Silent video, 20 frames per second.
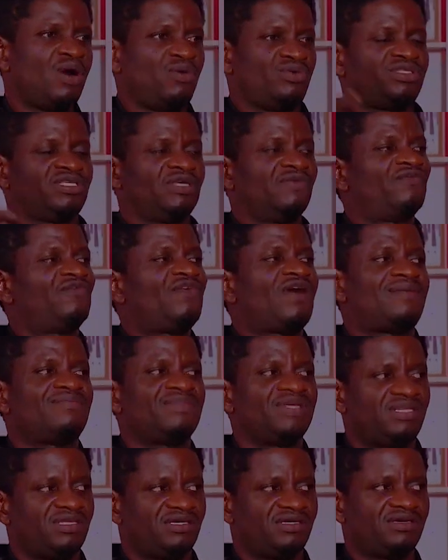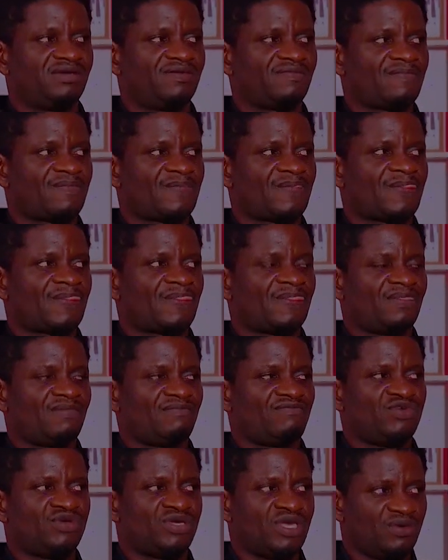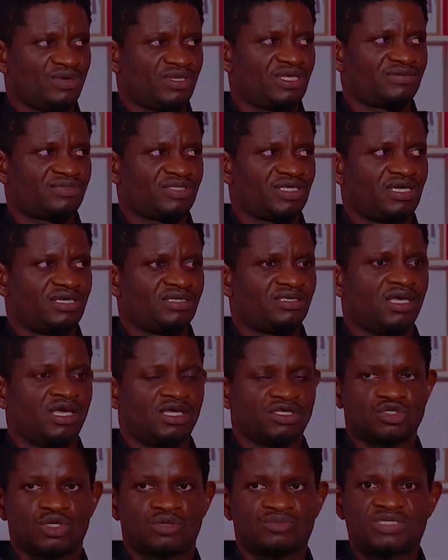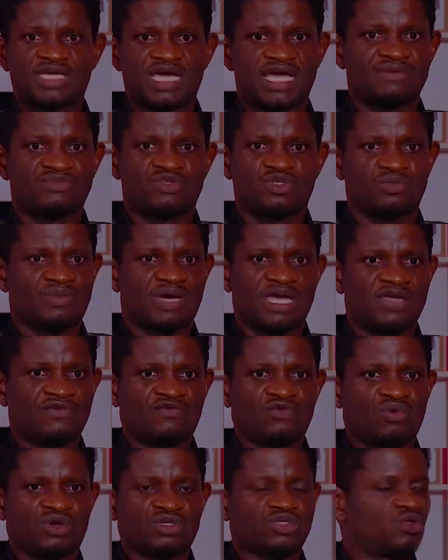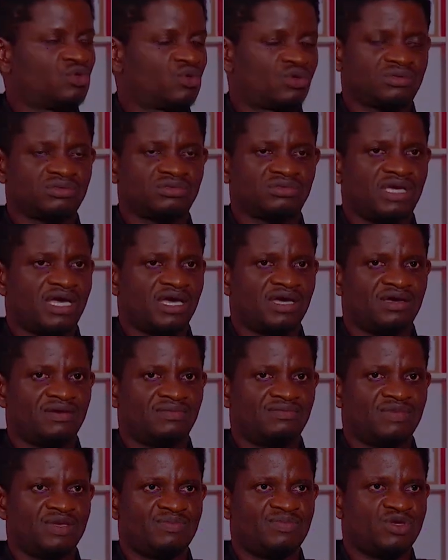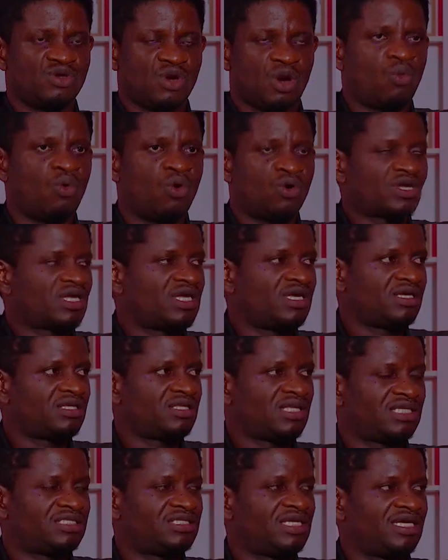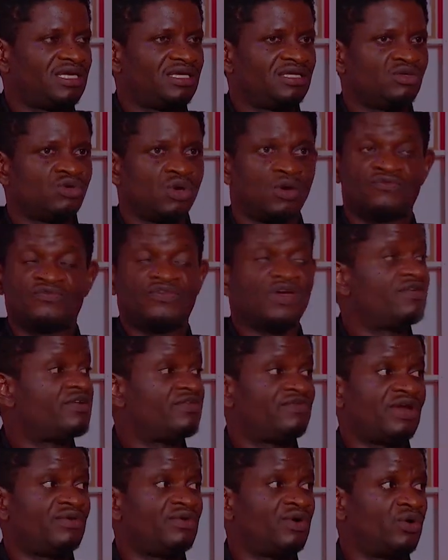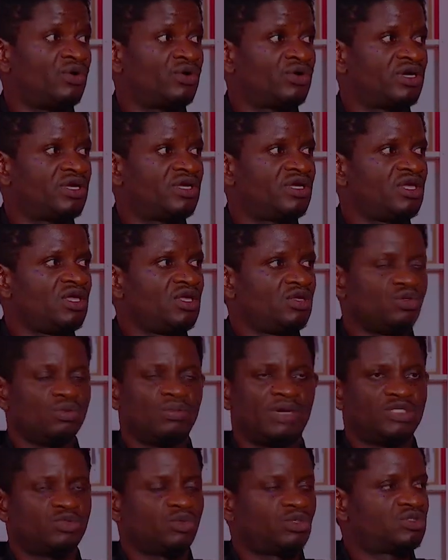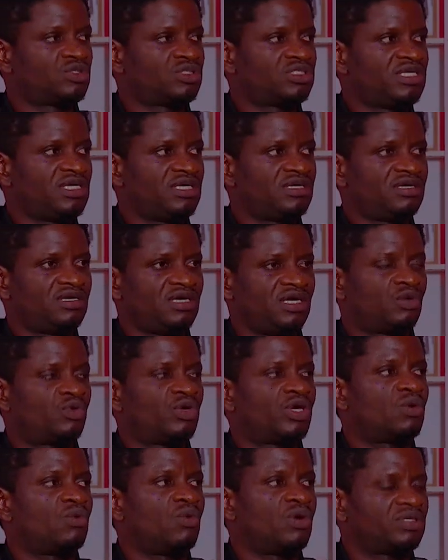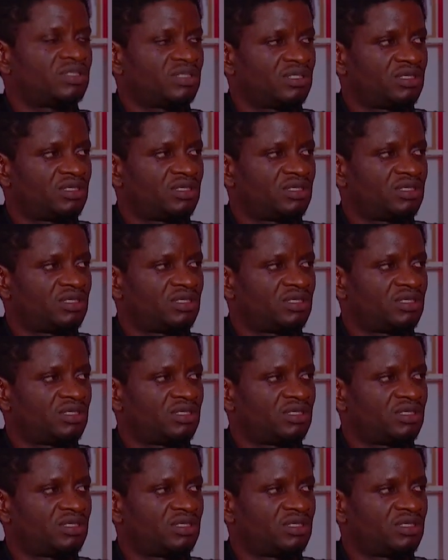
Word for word: with the family. You sure. get what I'm saying? Sometimes you might even want to, uh, maybe you are walking and you are very, very hungry. You might want to take a quick one.